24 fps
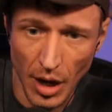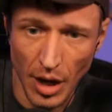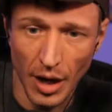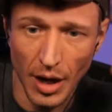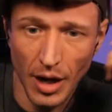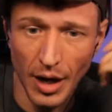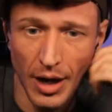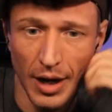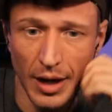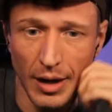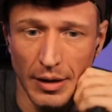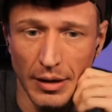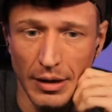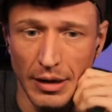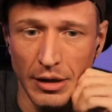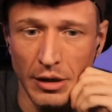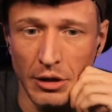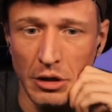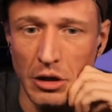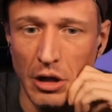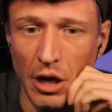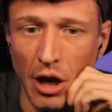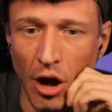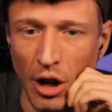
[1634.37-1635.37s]

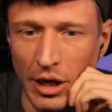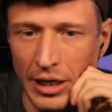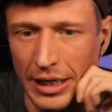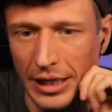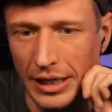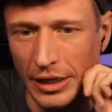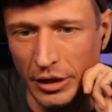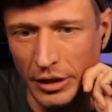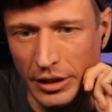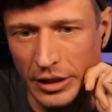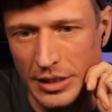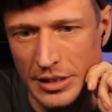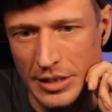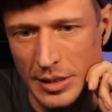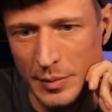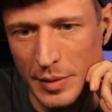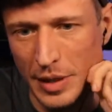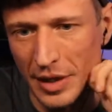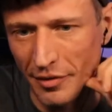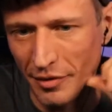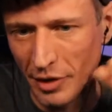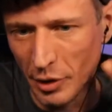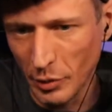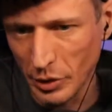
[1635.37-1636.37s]
on Anarchism,
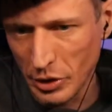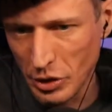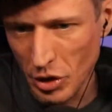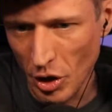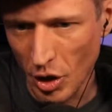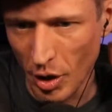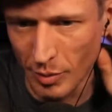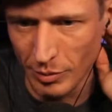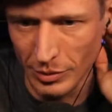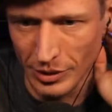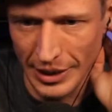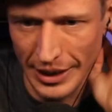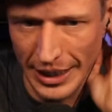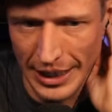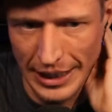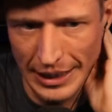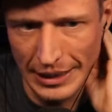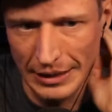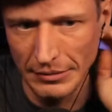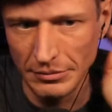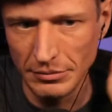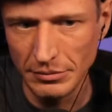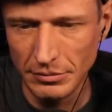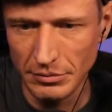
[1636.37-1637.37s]
Interview with Tom
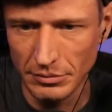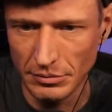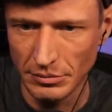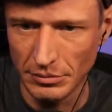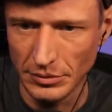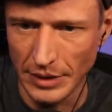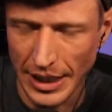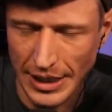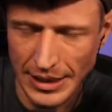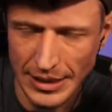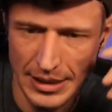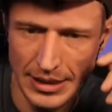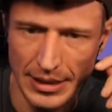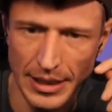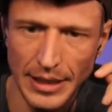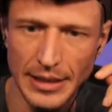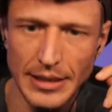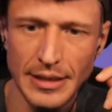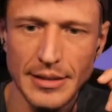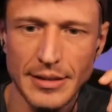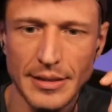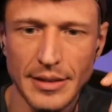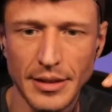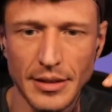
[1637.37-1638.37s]
Lane,
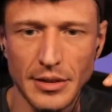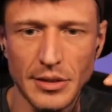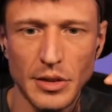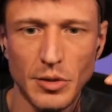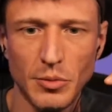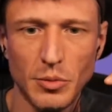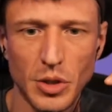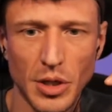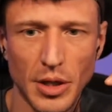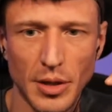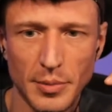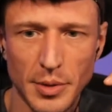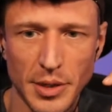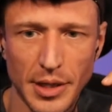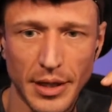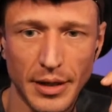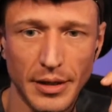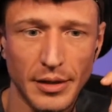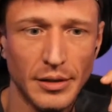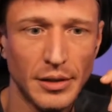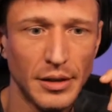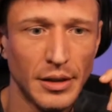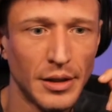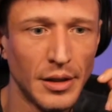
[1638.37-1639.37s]
1996,
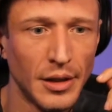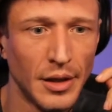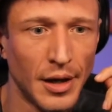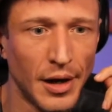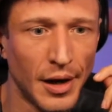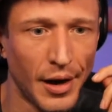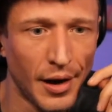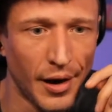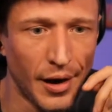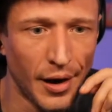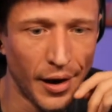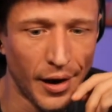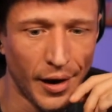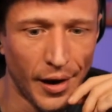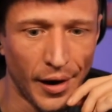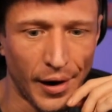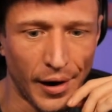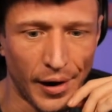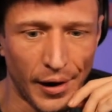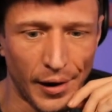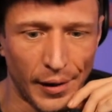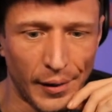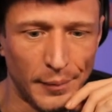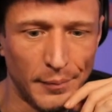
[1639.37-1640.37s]
Noam
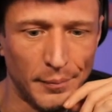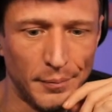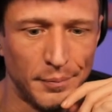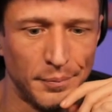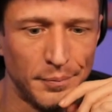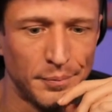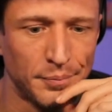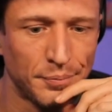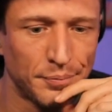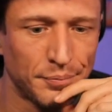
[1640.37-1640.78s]
Chomsky.